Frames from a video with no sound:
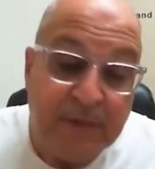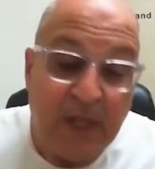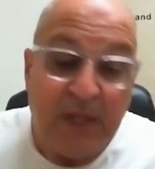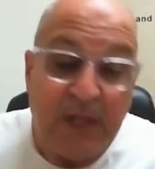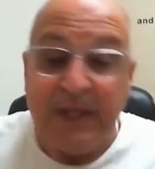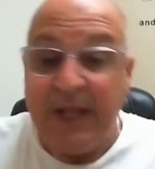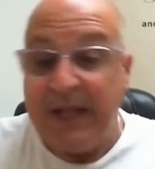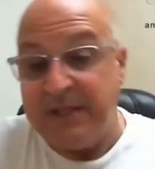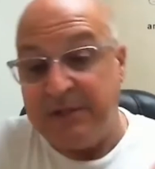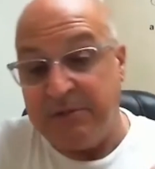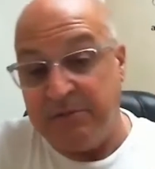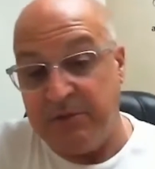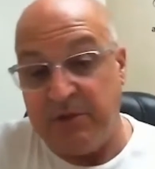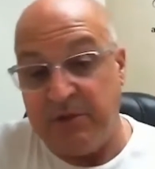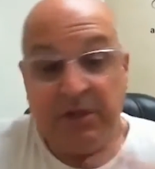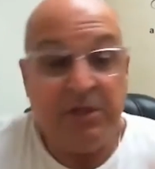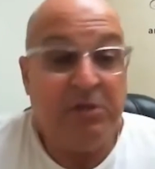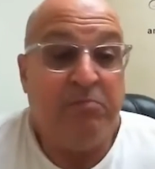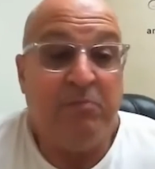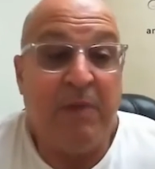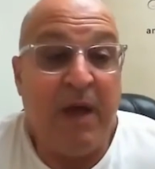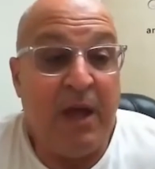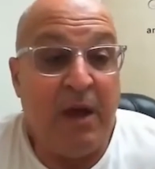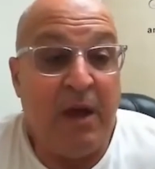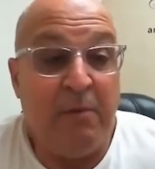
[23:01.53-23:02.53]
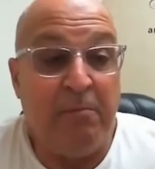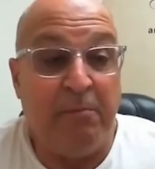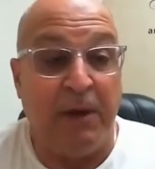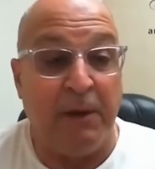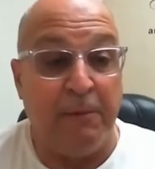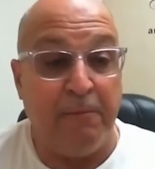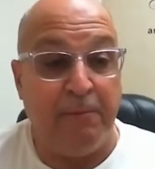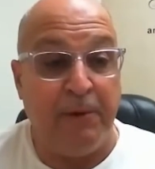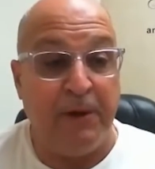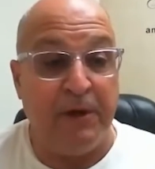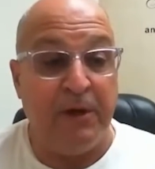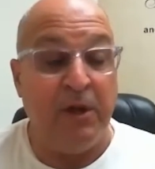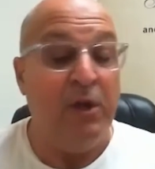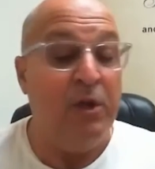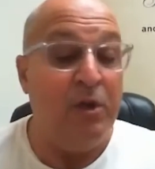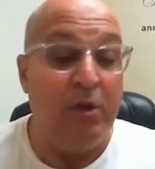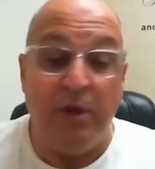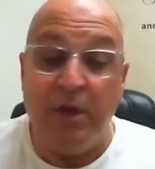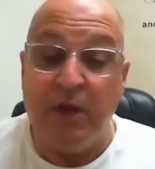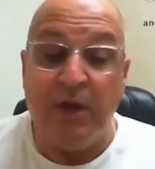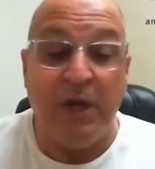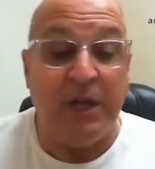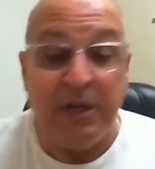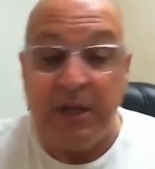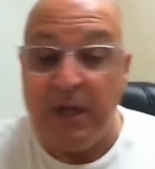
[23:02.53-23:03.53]
That's just my humble opinion. Here,
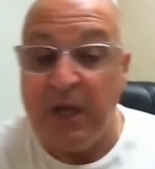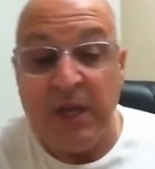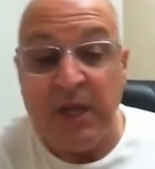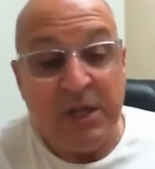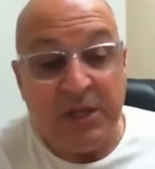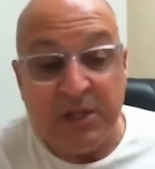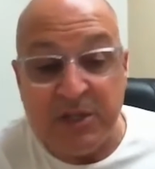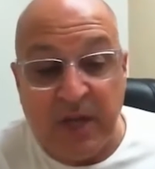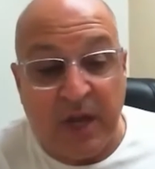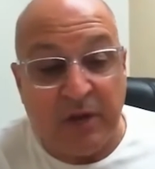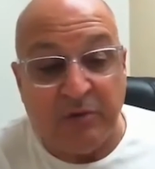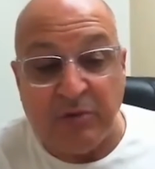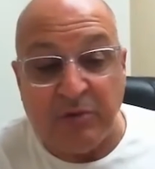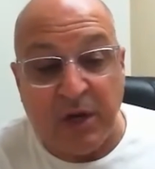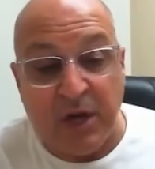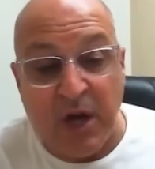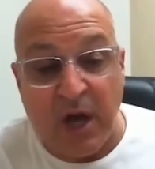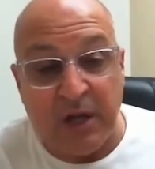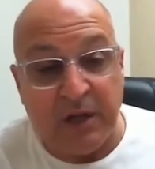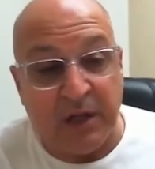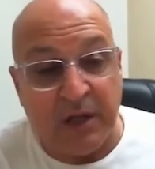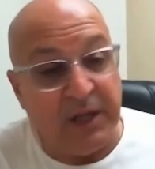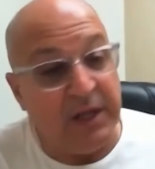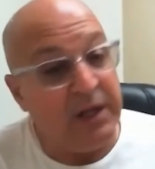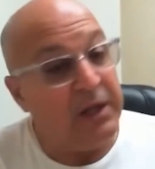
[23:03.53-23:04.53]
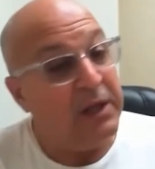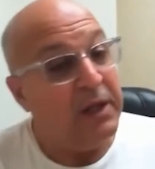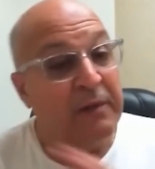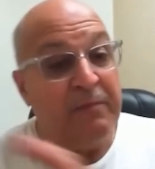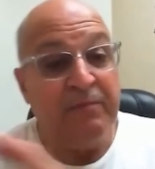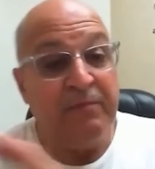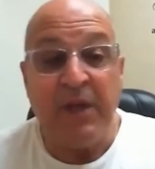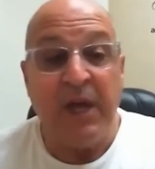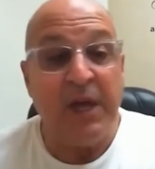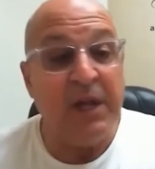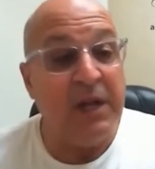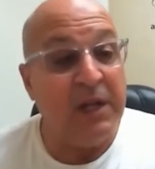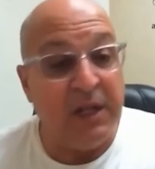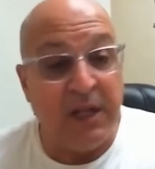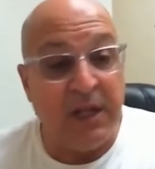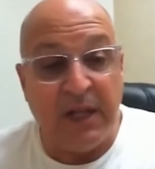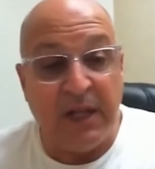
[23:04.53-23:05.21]
you got Cedric Hundley, the head of the